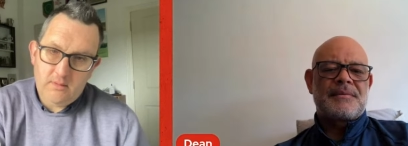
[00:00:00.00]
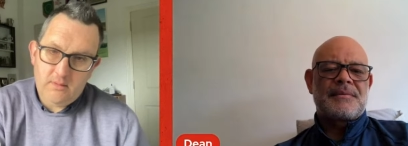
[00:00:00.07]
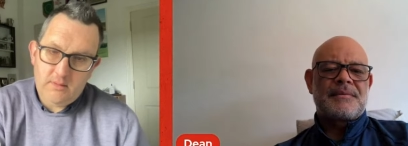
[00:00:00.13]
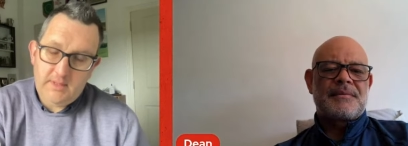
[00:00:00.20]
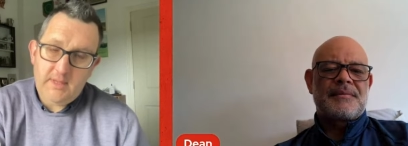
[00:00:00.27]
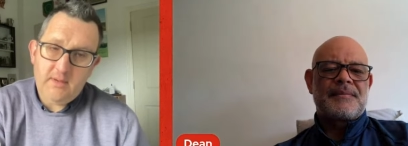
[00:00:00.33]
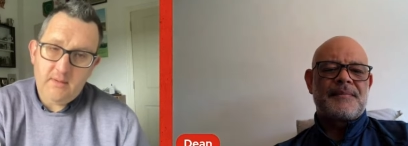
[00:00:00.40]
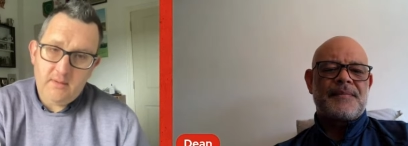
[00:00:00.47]

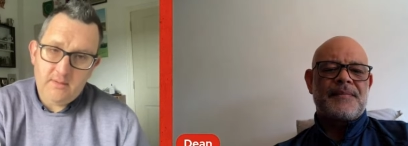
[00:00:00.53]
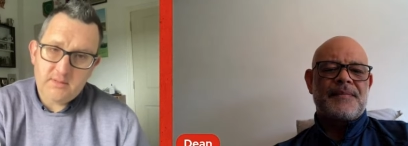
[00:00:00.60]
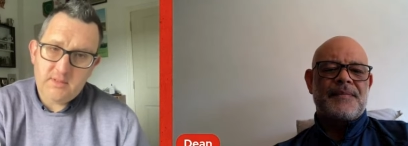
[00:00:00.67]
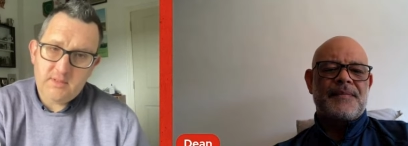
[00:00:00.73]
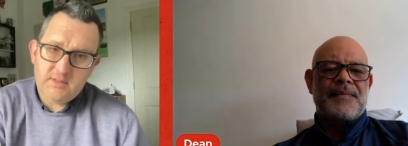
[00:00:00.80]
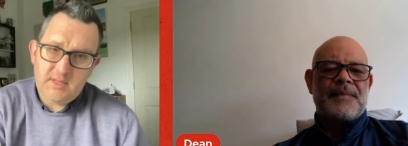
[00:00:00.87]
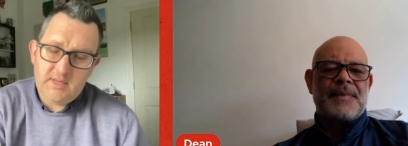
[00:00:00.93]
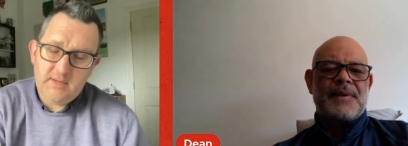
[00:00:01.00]
Speaker 1: Yeah, I was
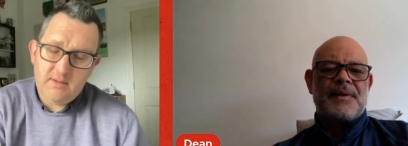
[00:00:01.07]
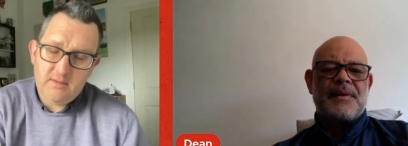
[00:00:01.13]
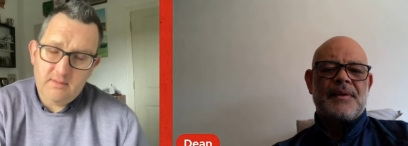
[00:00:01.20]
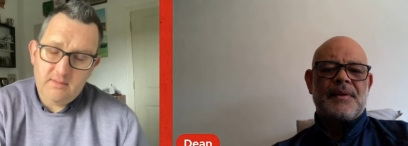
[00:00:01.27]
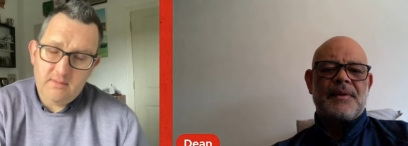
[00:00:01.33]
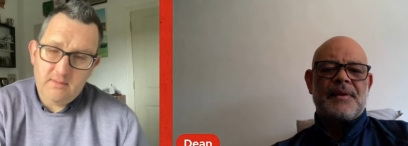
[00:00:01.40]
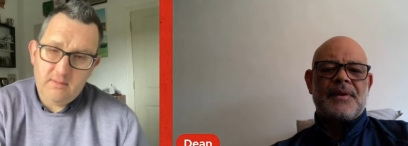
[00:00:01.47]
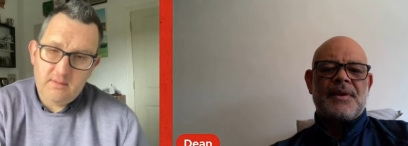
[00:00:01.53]
going to say.
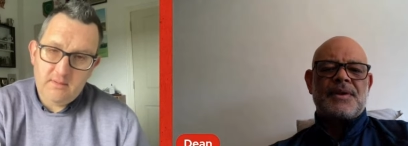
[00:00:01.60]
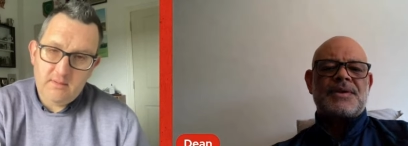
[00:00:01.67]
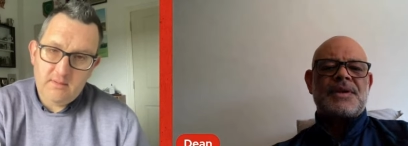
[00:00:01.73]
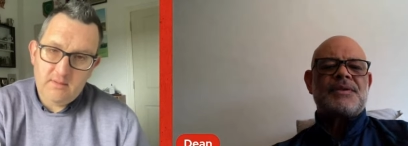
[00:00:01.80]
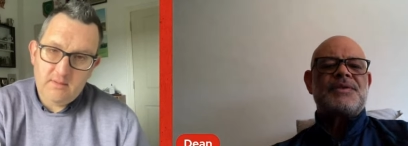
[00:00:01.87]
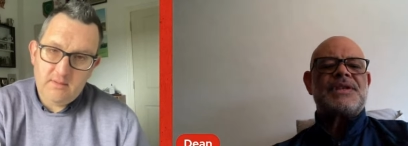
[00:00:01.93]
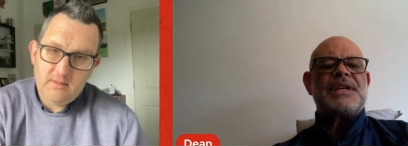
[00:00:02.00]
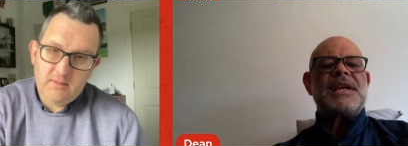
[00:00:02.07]
Speaker 2: So
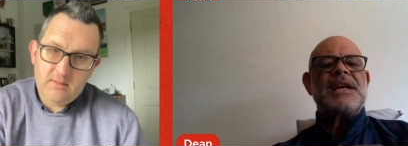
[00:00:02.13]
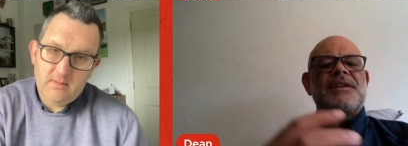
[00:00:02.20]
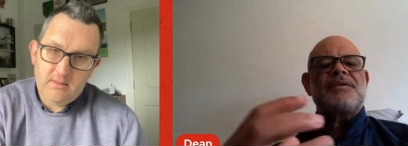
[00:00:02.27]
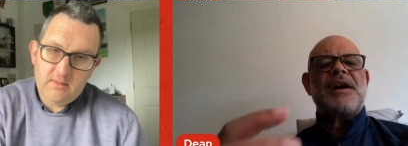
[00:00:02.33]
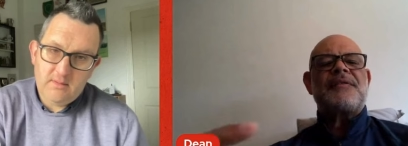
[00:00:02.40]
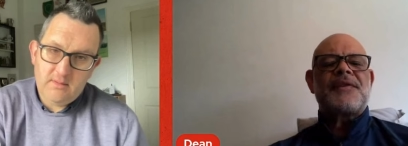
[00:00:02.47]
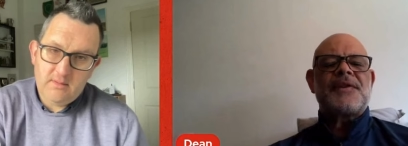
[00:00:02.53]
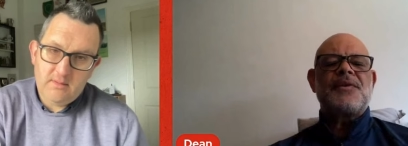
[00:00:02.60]

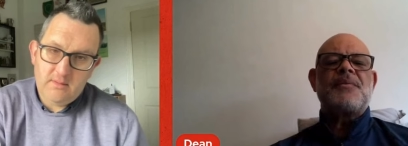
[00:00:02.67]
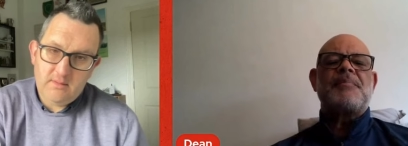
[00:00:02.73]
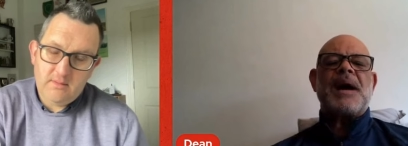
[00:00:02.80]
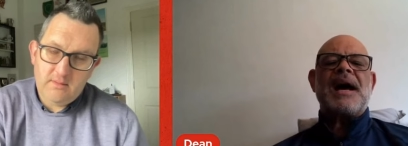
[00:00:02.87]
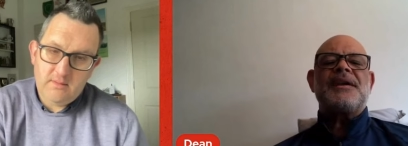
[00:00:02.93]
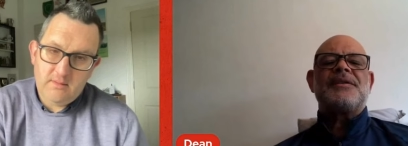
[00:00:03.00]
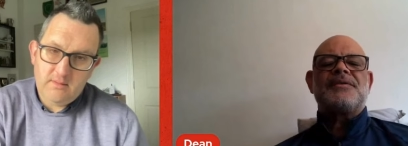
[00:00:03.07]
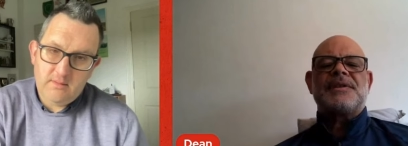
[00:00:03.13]
geographical
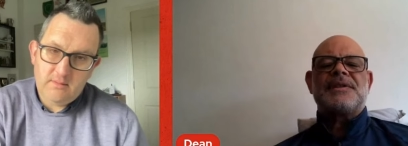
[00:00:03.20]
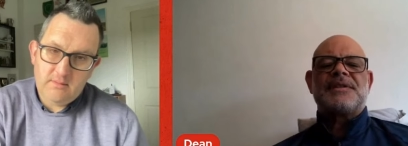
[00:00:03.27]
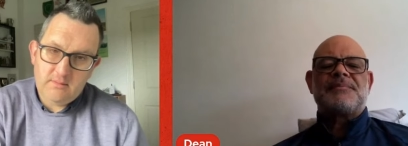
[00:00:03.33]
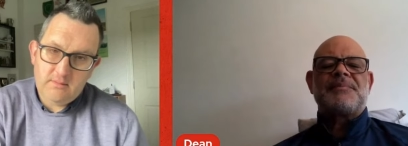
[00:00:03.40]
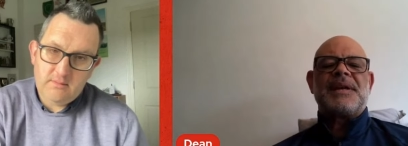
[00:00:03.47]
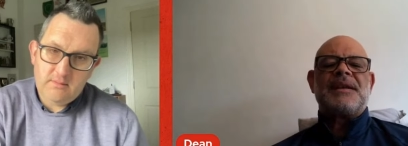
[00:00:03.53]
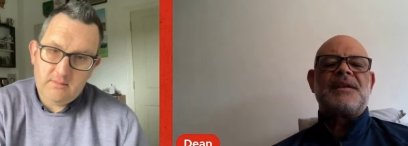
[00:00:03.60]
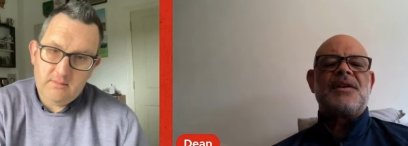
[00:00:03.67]
boundaries have
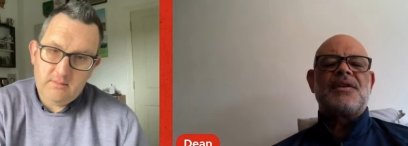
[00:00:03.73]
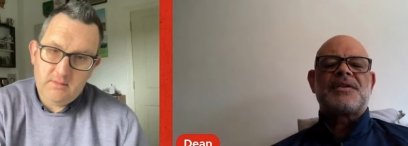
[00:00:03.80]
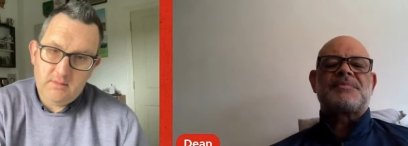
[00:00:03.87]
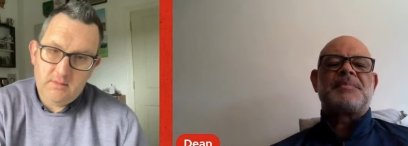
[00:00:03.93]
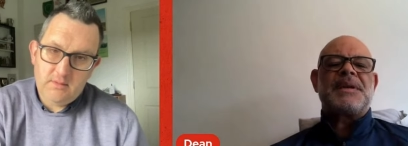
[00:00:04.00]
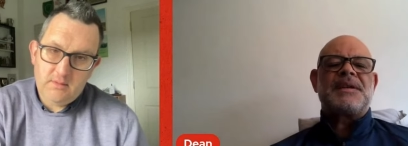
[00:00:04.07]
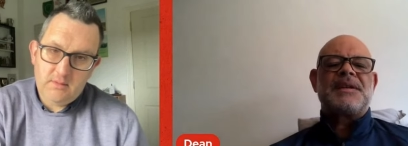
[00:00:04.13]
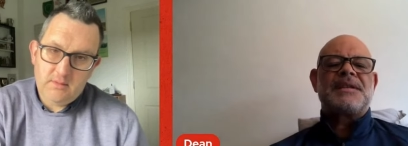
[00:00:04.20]
been lost
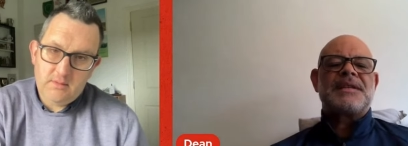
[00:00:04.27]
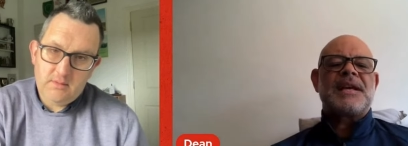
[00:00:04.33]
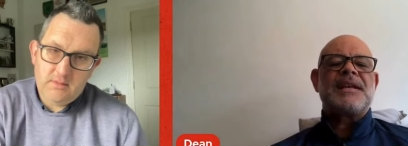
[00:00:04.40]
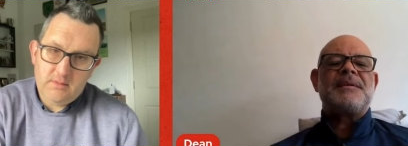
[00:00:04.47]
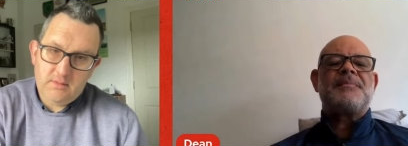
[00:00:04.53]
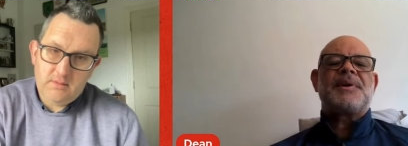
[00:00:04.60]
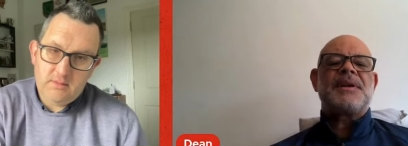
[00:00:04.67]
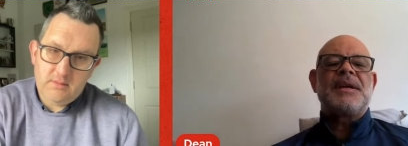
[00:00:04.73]
because
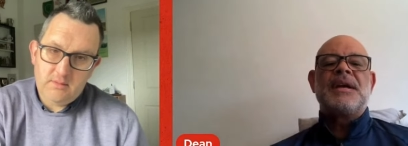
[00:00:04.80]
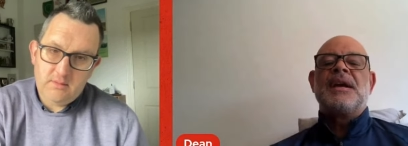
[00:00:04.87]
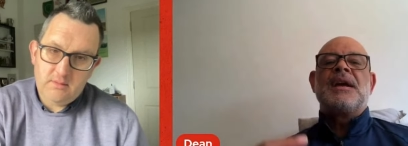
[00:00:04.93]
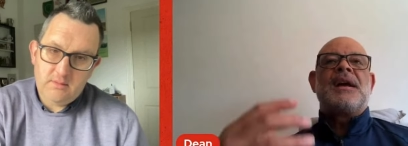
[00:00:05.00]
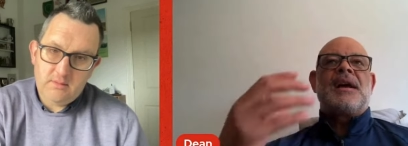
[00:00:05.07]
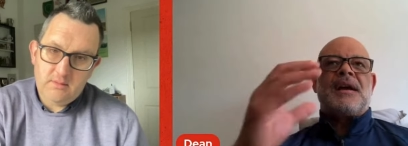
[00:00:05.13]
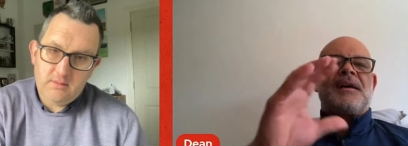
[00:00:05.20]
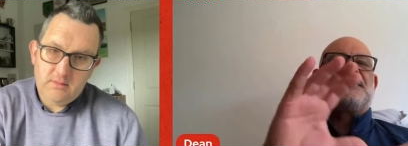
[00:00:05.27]
anybody,
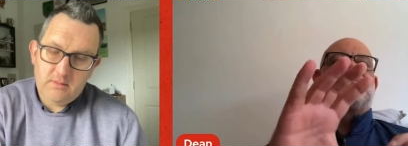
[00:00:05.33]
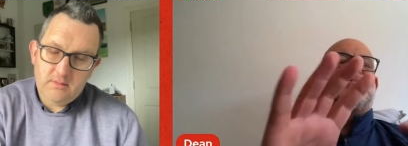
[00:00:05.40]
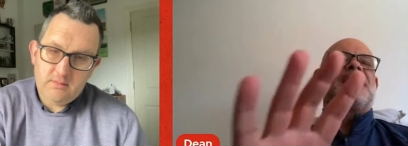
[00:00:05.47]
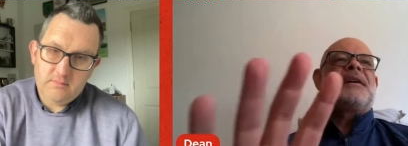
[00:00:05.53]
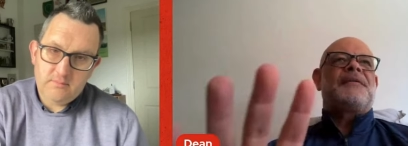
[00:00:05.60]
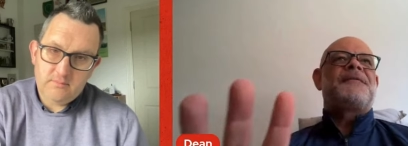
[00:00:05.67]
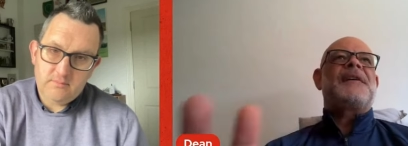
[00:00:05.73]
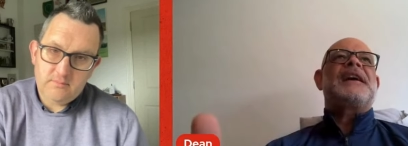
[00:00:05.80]

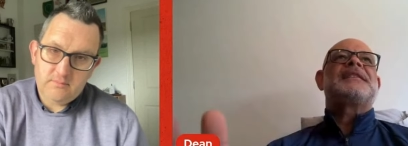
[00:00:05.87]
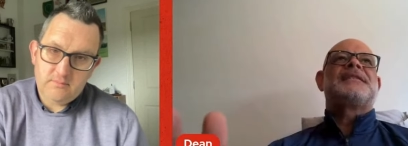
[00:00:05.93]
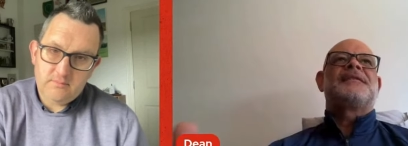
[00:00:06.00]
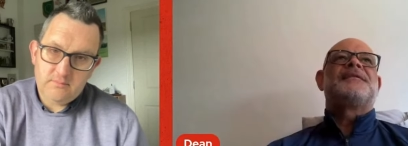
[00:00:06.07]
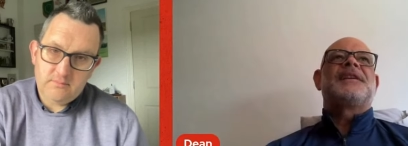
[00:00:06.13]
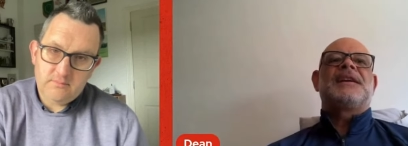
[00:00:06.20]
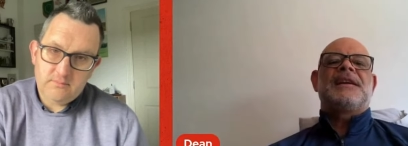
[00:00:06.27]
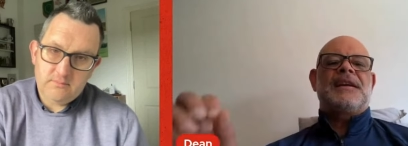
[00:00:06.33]

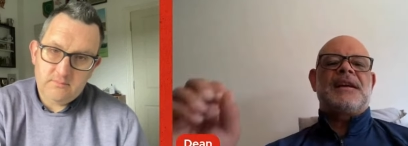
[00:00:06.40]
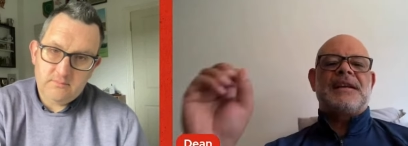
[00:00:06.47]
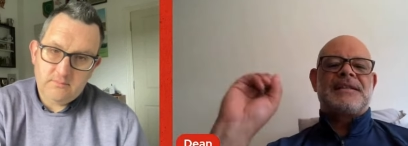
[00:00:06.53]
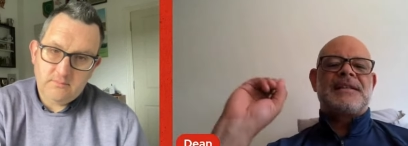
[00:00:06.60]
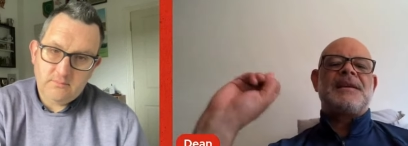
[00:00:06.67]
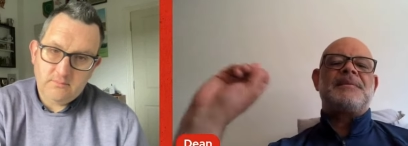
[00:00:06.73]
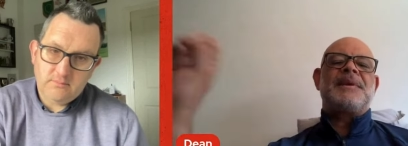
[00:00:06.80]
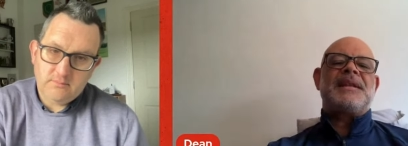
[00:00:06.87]
effectively, a
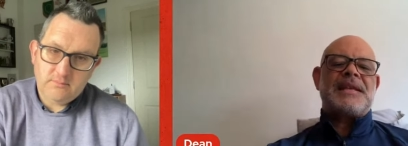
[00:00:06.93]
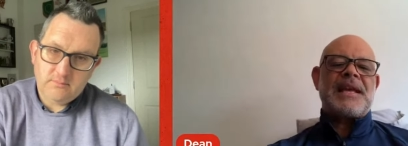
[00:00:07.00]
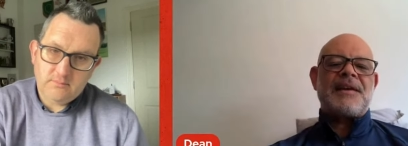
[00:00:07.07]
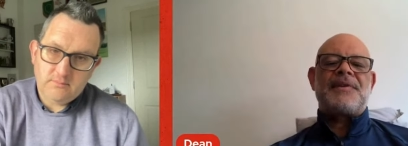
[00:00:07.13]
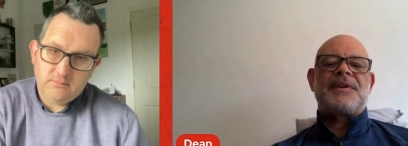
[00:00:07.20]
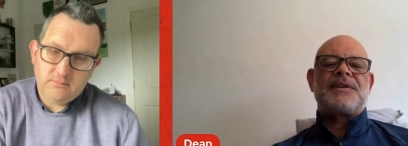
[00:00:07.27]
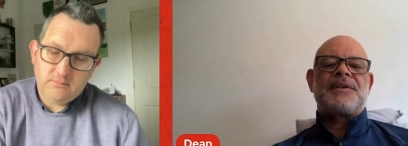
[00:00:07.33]
team in Devon